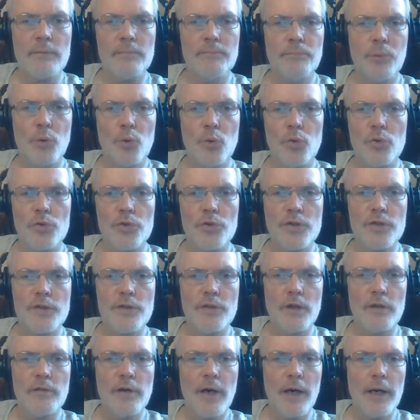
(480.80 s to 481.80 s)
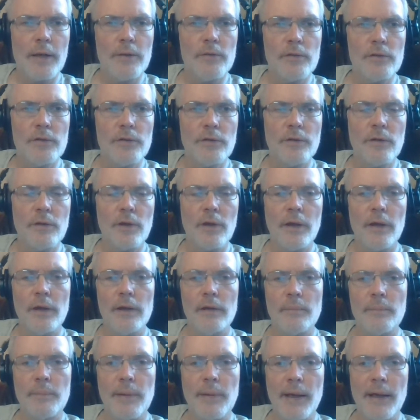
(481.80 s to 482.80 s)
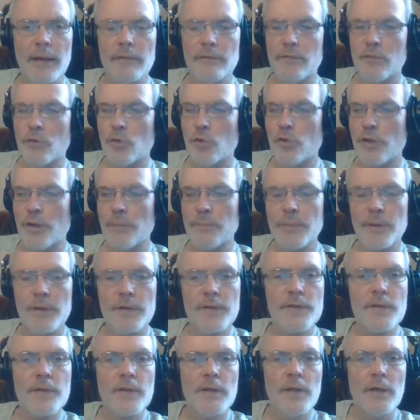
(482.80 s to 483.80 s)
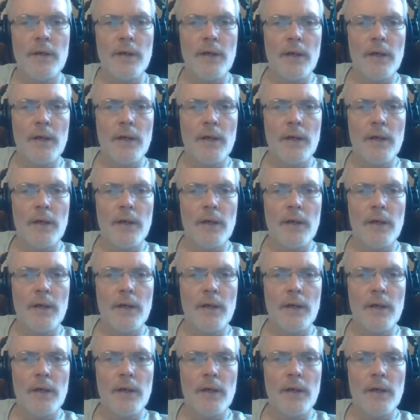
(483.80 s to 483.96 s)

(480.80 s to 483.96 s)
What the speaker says: boards around and a plan for it, but